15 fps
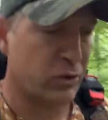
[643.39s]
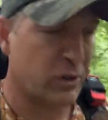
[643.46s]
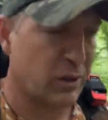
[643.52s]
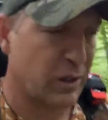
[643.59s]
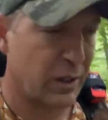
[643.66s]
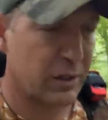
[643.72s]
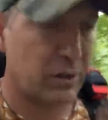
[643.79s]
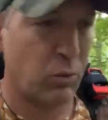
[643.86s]
There's
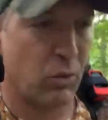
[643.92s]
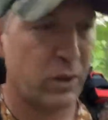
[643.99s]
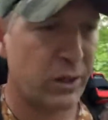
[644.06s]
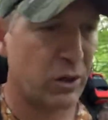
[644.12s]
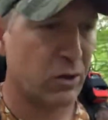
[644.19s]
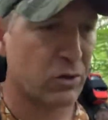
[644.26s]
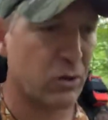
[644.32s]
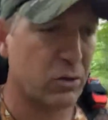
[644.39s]
actually one
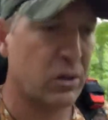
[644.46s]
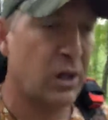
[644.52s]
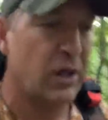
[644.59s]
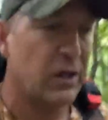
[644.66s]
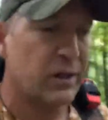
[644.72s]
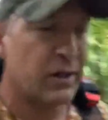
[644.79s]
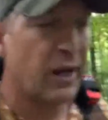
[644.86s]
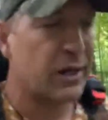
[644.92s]
here called
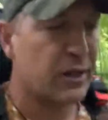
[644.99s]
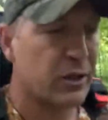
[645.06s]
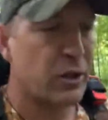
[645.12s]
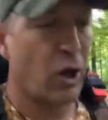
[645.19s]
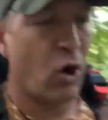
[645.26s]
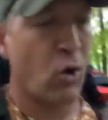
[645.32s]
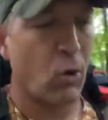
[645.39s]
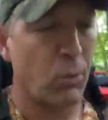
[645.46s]
Dick's
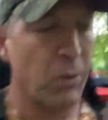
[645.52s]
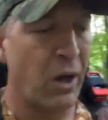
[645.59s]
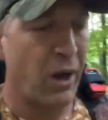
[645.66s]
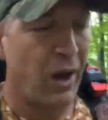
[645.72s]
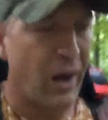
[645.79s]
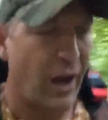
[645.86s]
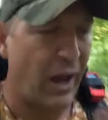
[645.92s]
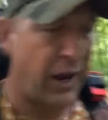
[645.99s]
Dome
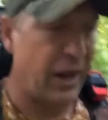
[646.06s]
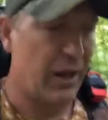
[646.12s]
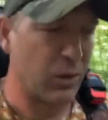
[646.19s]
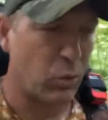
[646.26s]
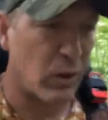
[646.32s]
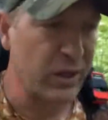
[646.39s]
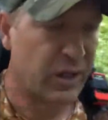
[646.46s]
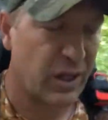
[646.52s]
and
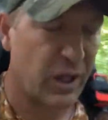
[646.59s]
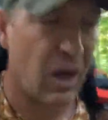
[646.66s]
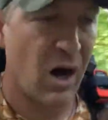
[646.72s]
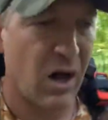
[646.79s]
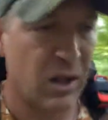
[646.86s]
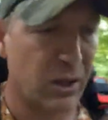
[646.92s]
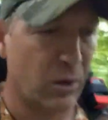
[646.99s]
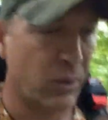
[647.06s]
Whiskey
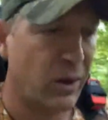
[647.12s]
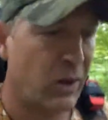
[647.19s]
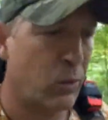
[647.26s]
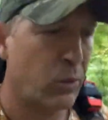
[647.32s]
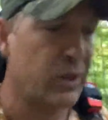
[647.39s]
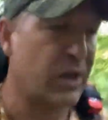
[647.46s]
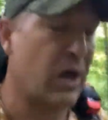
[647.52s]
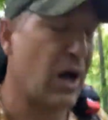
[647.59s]
Hollow.
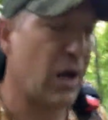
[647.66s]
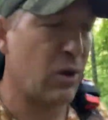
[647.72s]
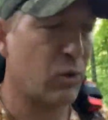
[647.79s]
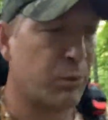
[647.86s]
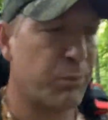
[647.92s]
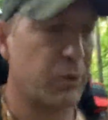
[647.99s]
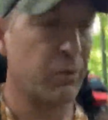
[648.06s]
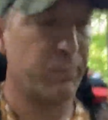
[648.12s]
Whiskey Hollow was
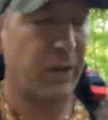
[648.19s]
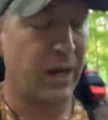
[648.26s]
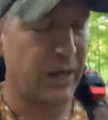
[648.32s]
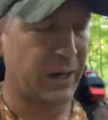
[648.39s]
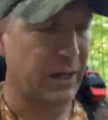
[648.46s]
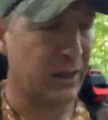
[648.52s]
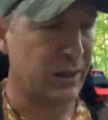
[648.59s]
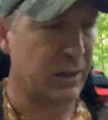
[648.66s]
built back
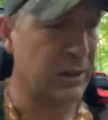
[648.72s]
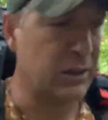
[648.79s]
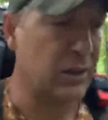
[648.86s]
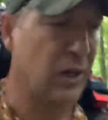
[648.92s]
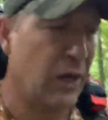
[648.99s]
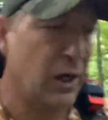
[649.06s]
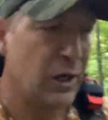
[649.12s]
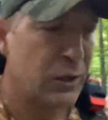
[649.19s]
in uh,
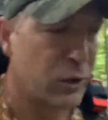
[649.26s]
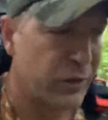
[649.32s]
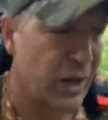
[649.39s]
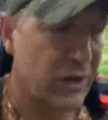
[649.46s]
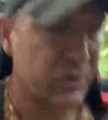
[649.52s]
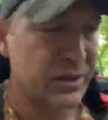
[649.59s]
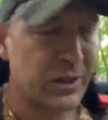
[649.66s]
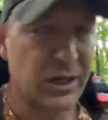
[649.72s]
two
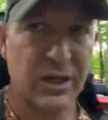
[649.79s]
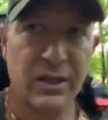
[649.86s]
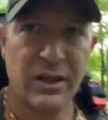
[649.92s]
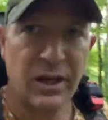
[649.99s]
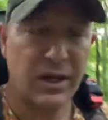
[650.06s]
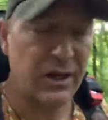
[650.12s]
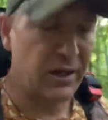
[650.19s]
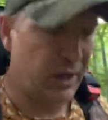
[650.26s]
thousand
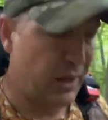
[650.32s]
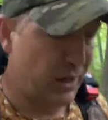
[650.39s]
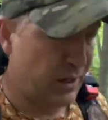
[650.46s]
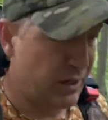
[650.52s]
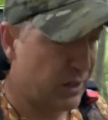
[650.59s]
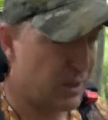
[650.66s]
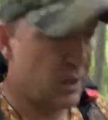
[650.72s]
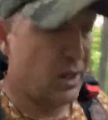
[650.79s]
sixteen, and
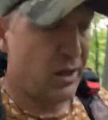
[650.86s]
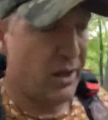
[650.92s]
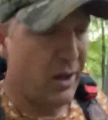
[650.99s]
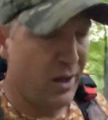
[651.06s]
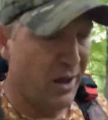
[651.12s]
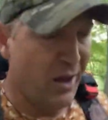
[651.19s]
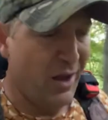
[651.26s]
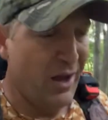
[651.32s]
it's
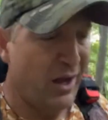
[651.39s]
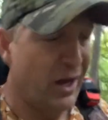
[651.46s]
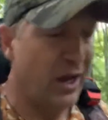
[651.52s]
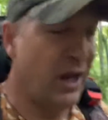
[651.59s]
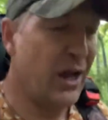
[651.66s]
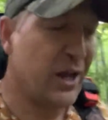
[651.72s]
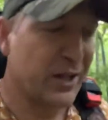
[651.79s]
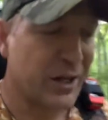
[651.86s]

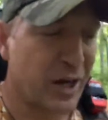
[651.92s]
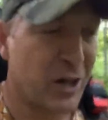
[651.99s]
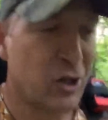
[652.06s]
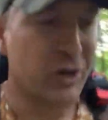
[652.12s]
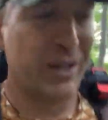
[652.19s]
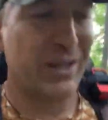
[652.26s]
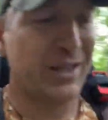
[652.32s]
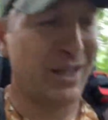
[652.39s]
in Guthook.
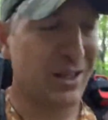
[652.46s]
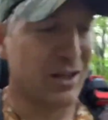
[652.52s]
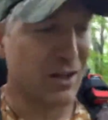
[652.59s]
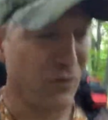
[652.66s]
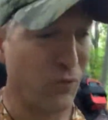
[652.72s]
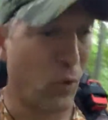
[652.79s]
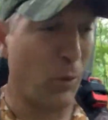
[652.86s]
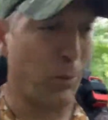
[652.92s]
It says it's a
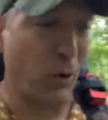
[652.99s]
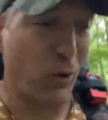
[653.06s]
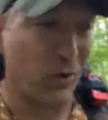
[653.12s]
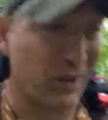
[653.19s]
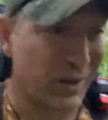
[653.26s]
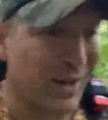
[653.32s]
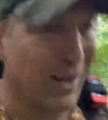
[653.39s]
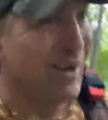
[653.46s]

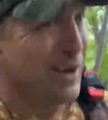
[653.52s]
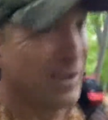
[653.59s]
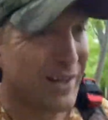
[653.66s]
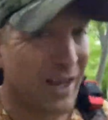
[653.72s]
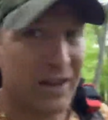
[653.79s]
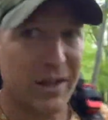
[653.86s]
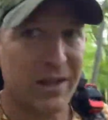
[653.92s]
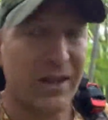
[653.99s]
four-person. It's
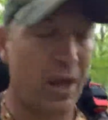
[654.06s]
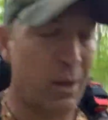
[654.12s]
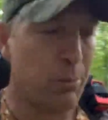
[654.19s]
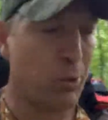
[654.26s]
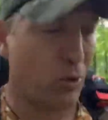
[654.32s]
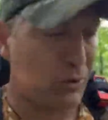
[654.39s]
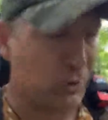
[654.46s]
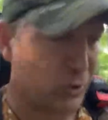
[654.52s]
actually a
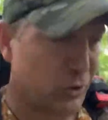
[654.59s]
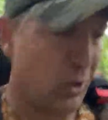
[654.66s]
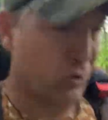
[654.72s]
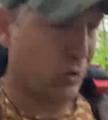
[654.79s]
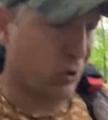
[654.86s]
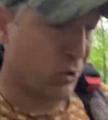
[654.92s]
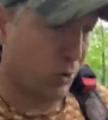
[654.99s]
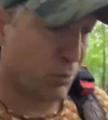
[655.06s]
ten-person shelter,
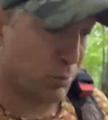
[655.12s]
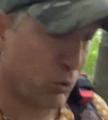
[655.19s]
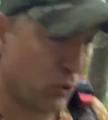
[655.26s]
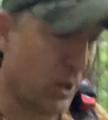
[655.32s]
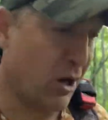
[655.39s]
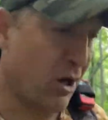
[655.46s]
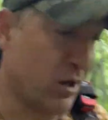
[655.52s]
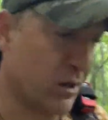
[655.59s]
so it's pretty
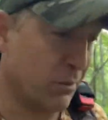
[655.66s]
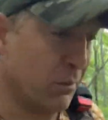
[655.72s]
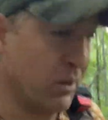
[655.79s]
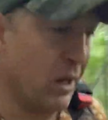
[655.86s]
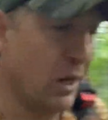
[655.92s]
awesome.